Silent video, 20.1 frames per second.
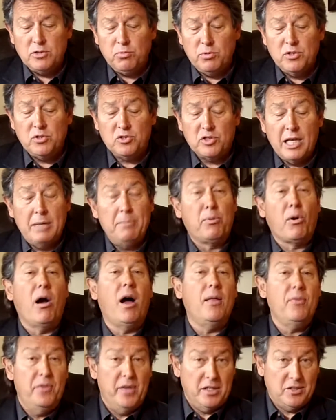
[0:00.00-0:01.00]
which they
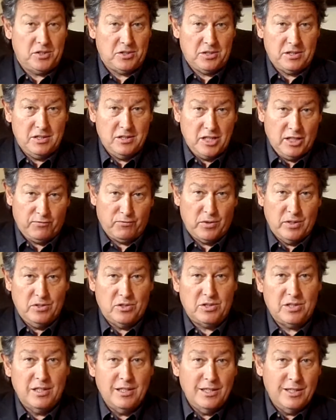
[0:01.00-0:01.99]
brought this
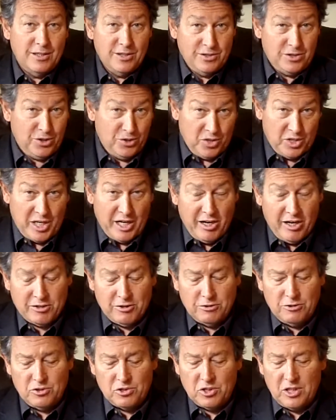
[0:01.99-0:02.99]
difference to the
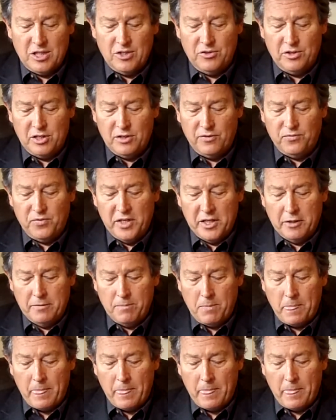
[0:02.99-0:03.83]
characters in their film.